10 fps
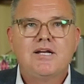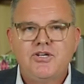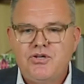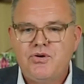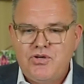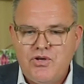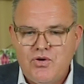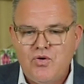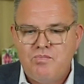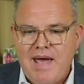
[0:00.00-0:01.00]
do
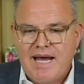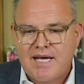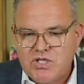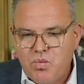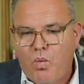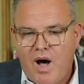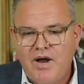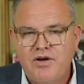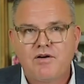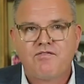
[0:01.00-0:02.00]
you make us
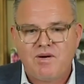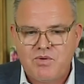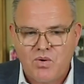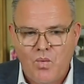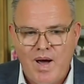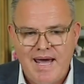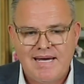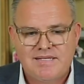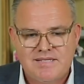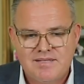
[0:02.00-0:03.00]
wander from your
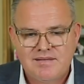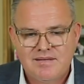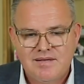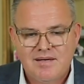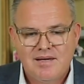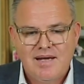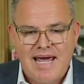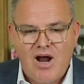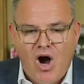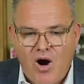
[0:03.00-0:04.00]
ways
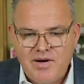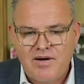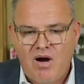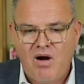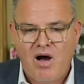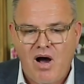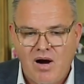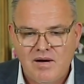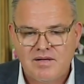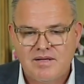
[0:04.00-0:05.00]
and harden our
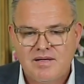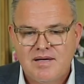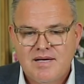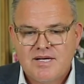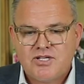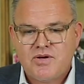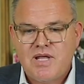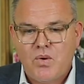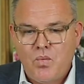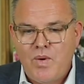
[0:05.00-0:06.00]
heart so
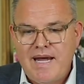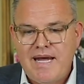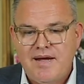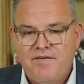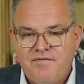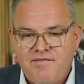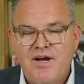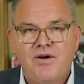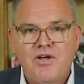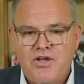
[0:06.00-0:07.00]
that we
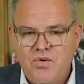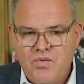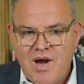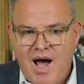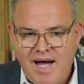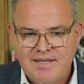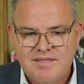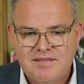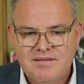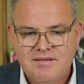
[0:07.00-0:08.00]
fear you
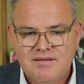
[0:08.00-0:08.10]
not?